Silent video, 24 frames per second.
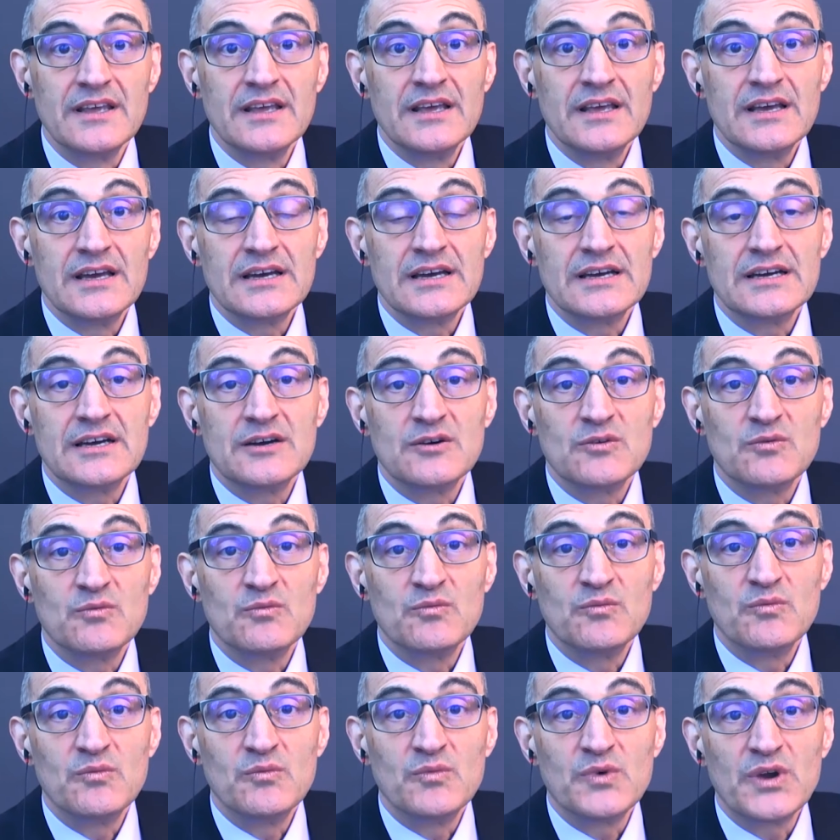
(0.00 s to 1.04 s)

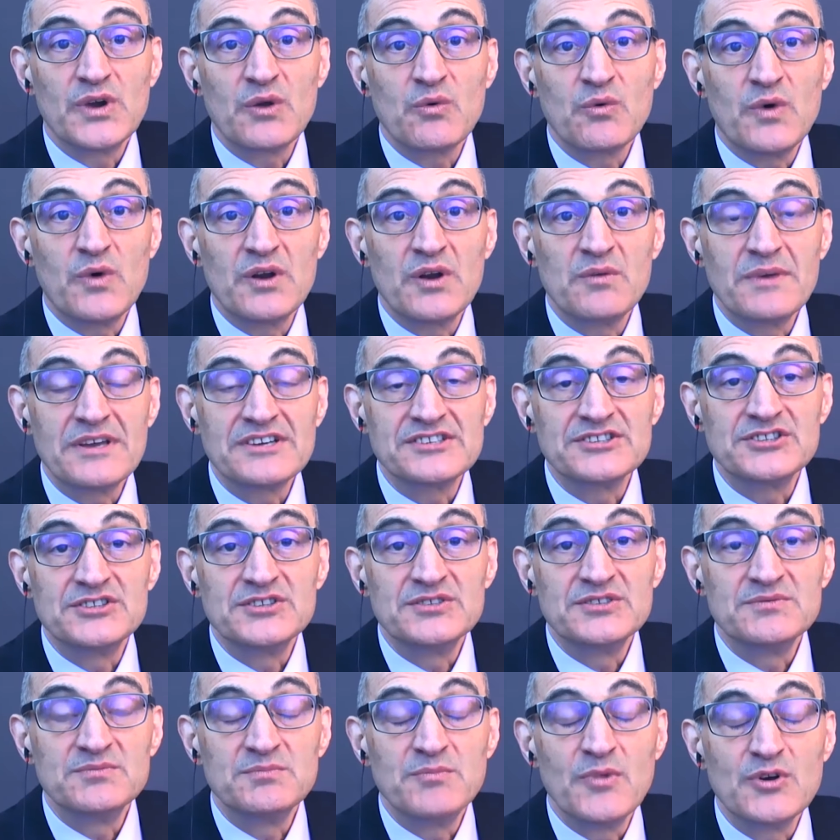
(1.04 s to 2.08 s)
What I want to make
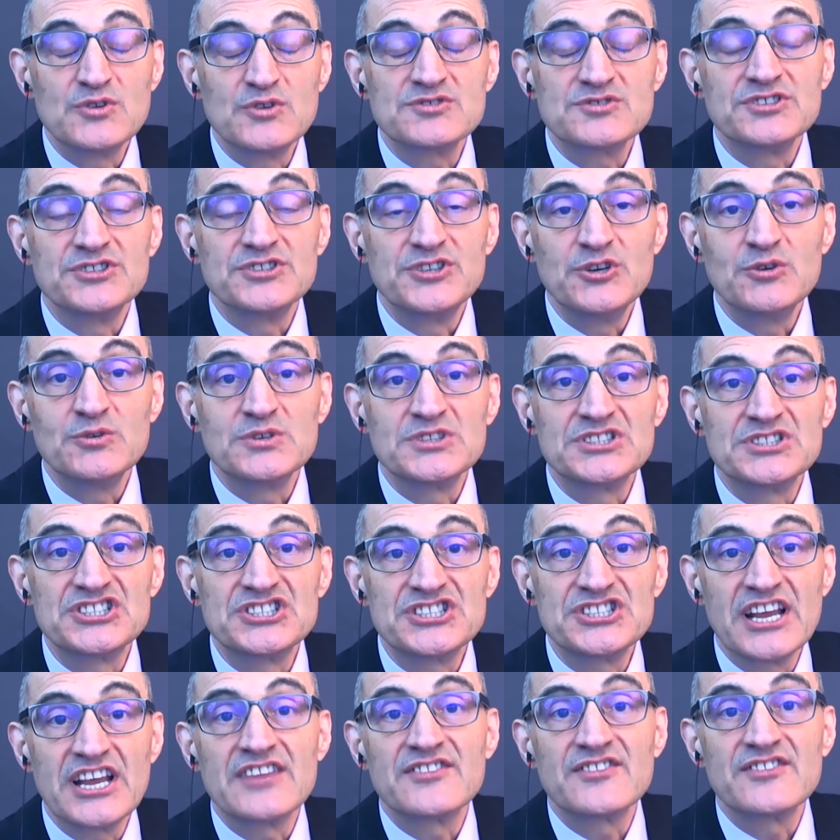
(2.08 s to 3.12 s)
mostly do is
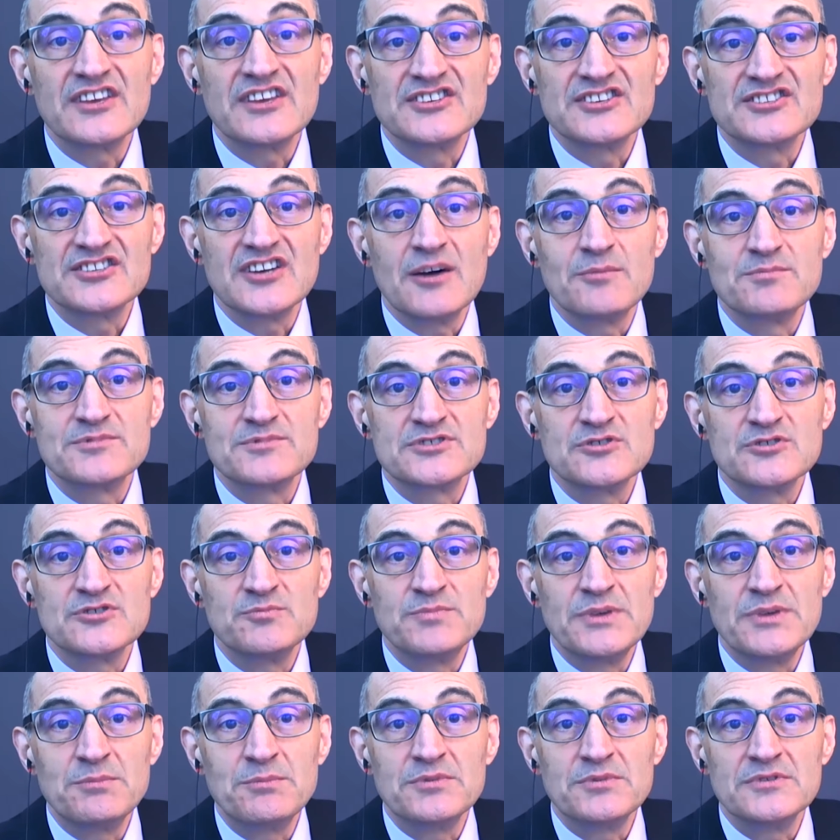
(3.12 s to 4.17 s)
shake things up so
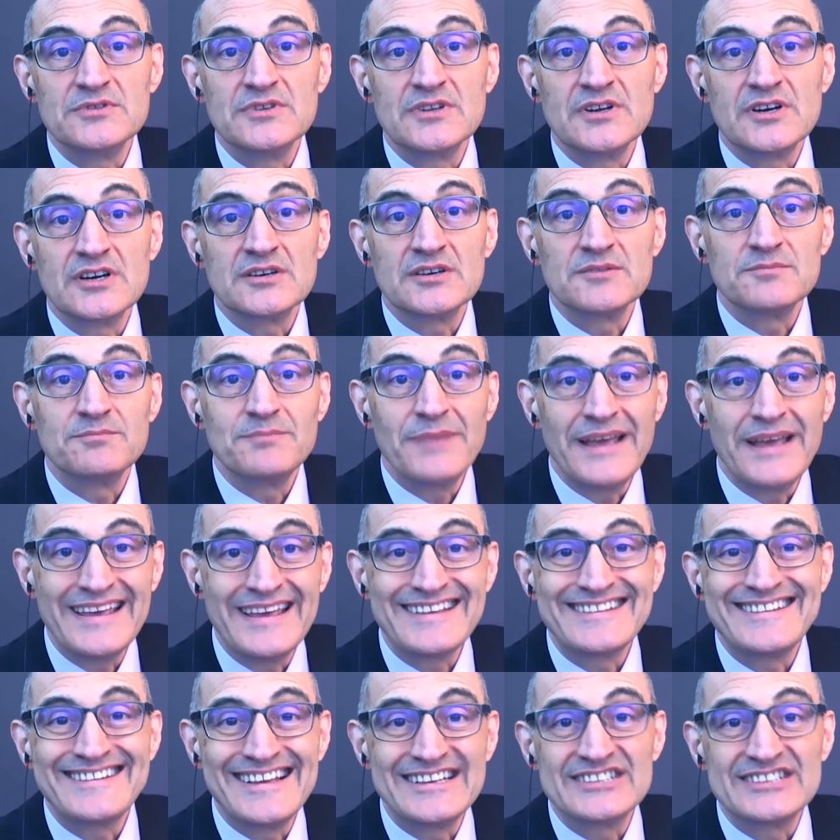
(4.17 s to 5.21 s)
people are paying
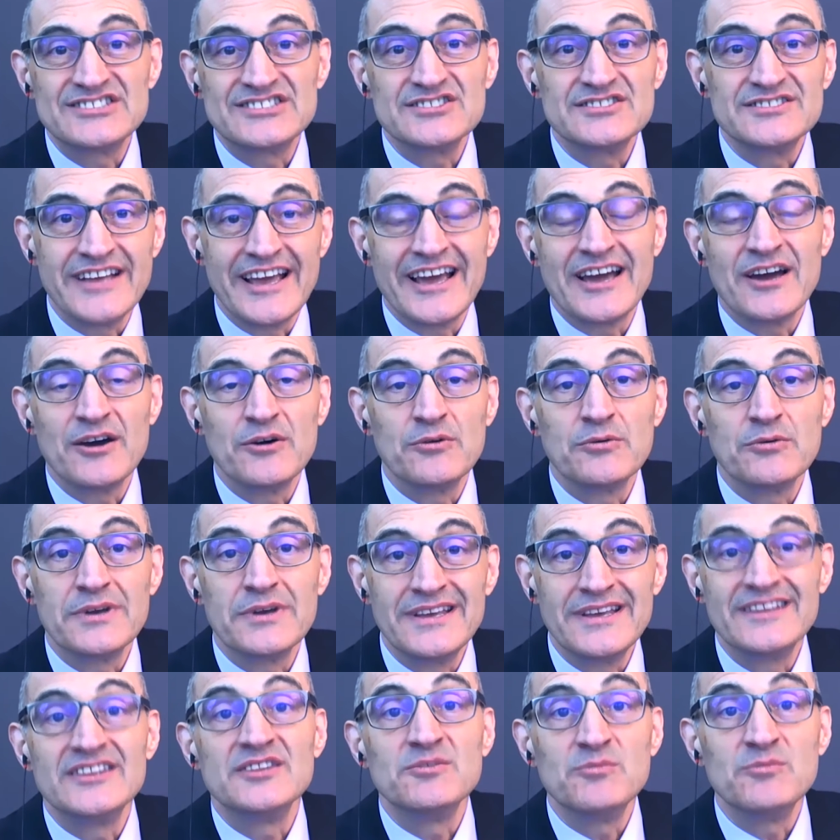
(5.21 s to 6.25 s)
attention now
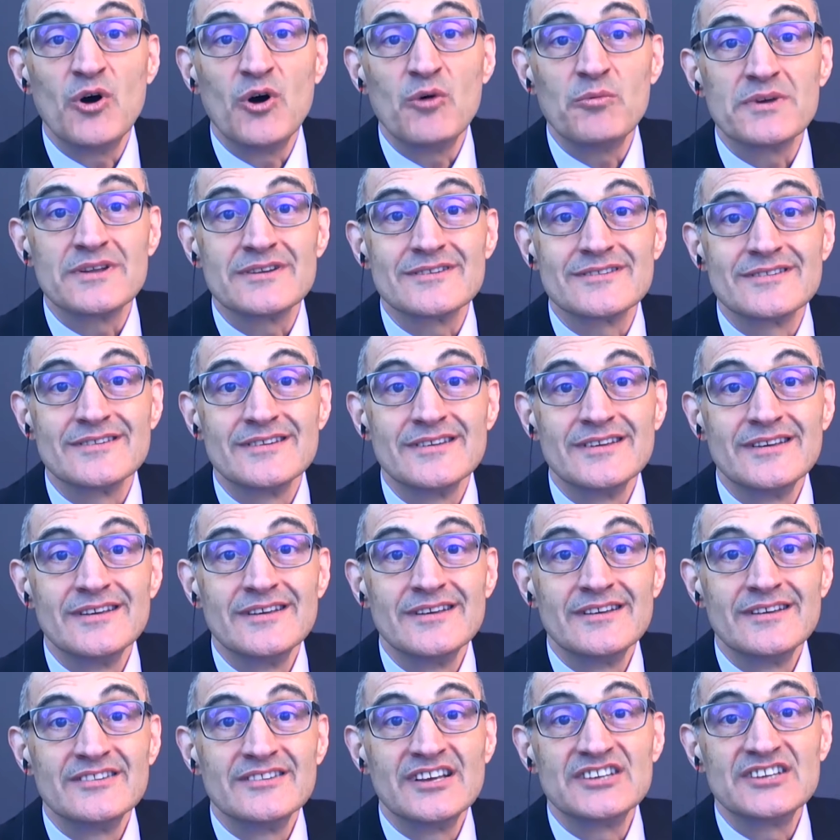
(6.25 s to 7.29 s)
in the moment.
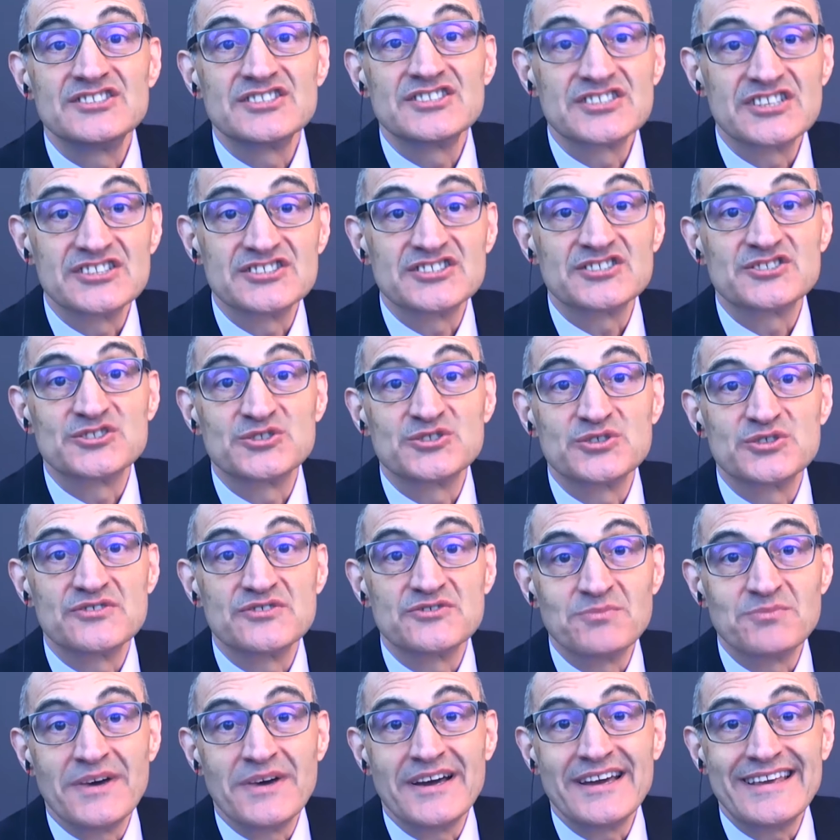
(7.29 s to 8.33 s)
Not just because it serves
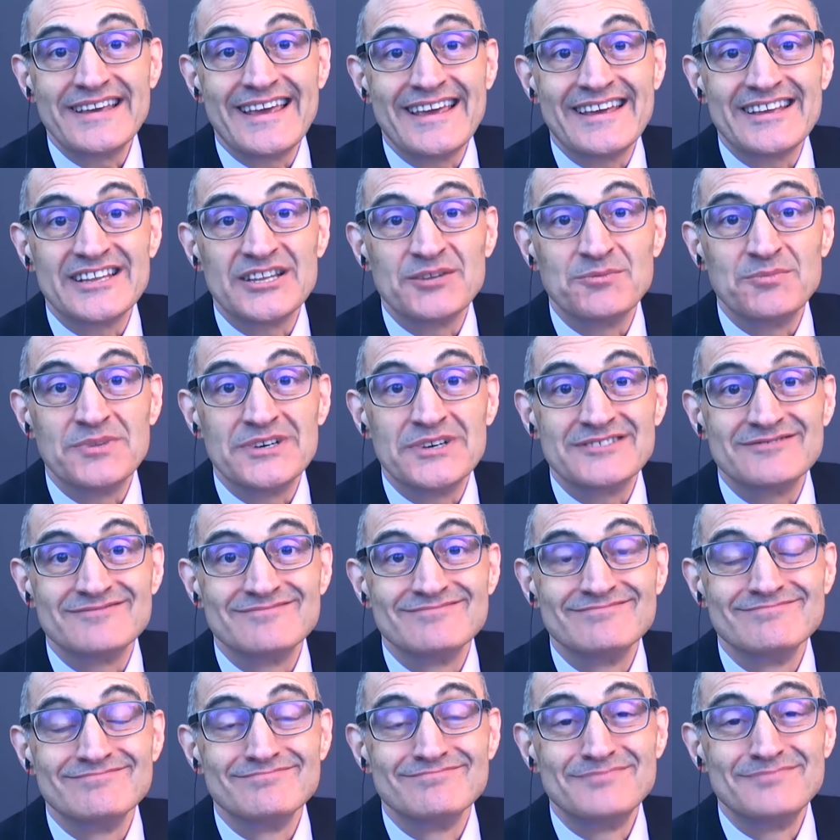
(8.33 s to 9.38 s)
my end, but
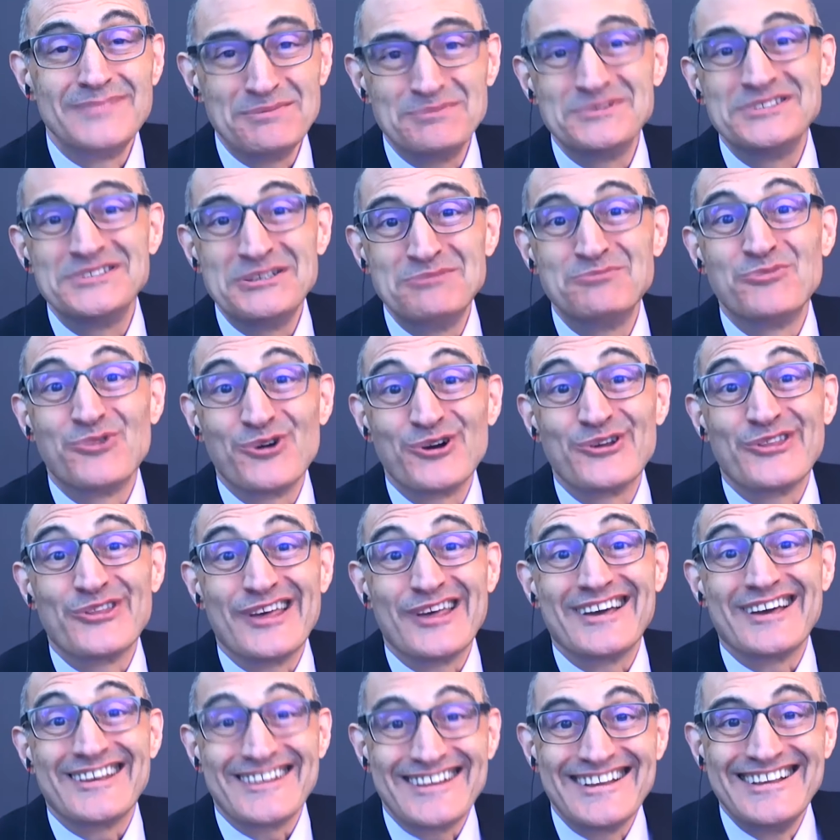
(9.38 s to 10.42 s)
people need more of
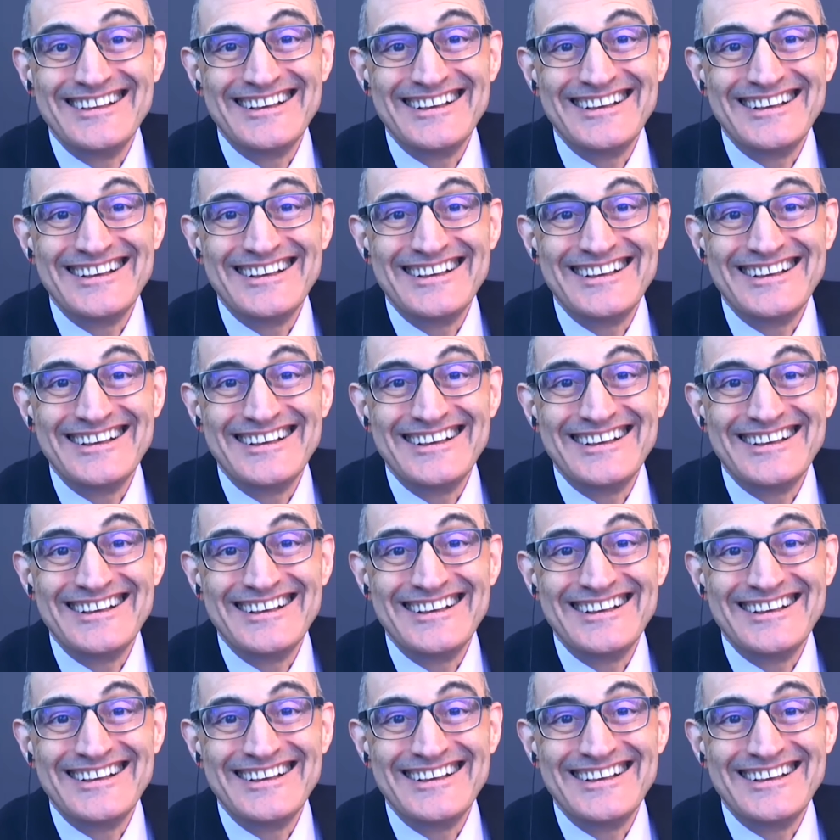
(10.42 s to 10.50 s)
that.